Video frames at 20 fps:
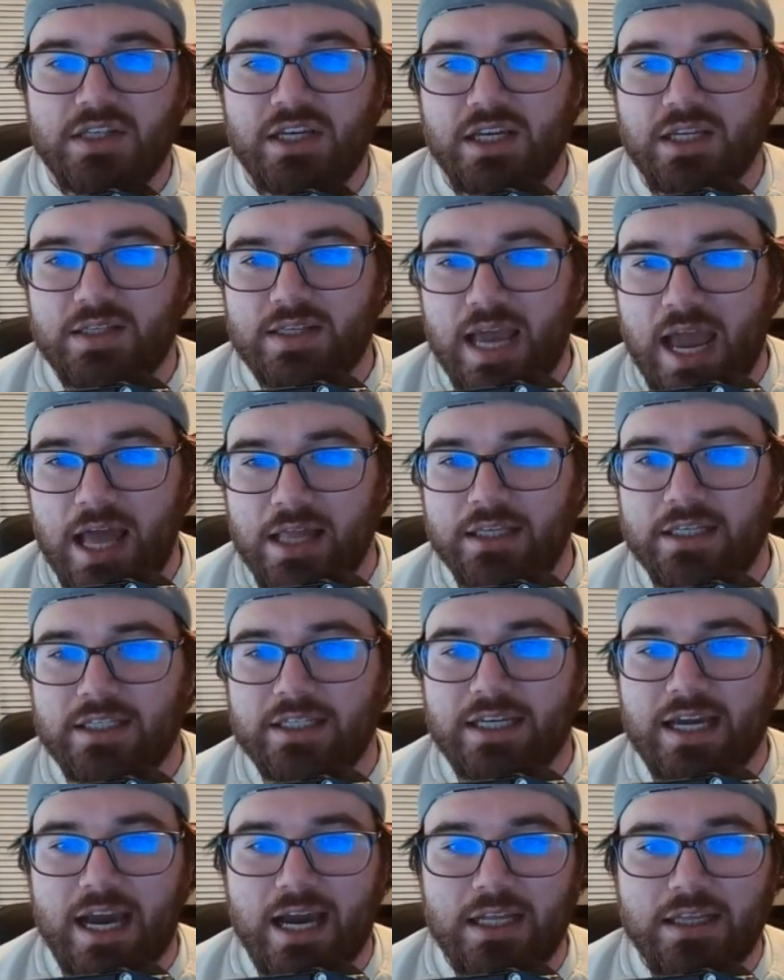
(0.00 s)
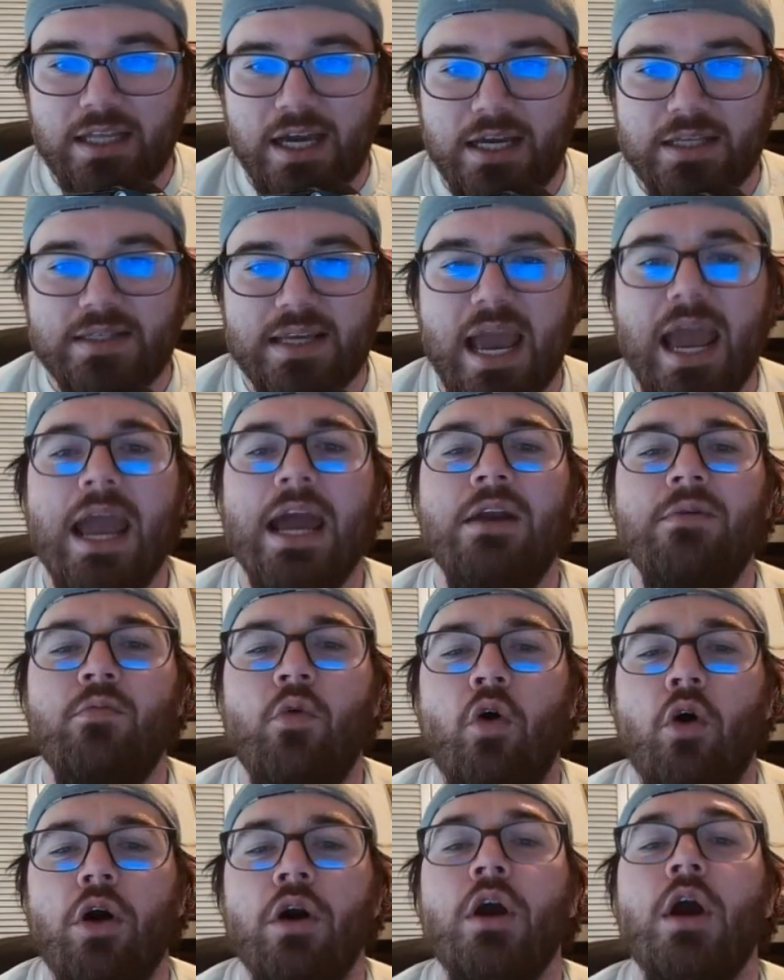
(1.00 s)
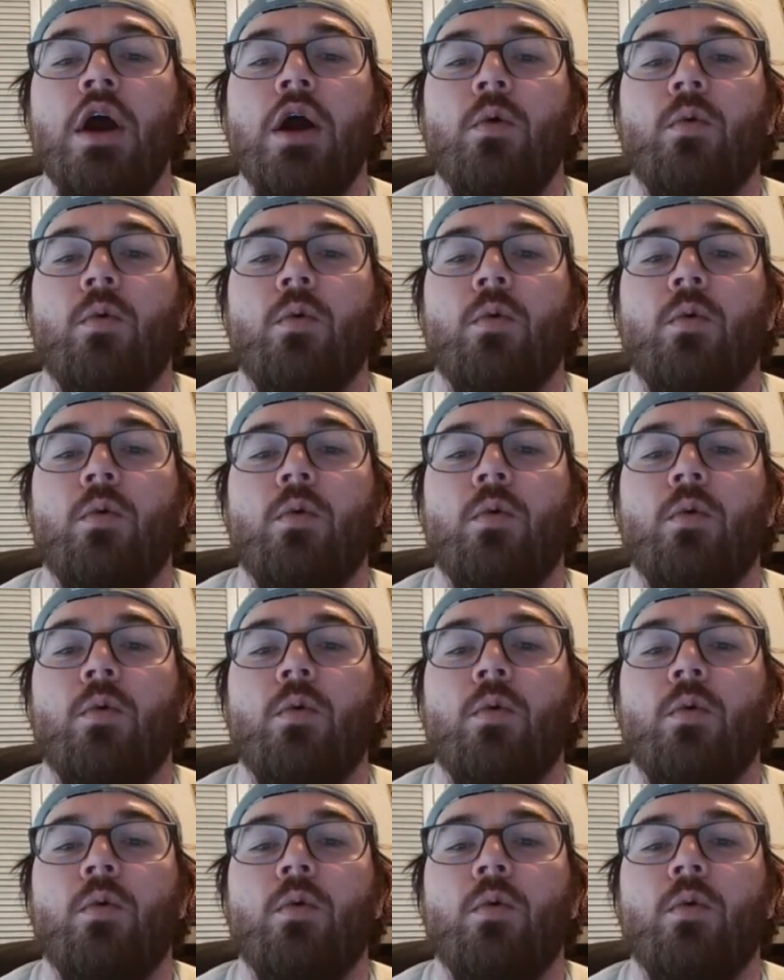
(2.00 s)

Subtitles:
kits, LED headlights, and more.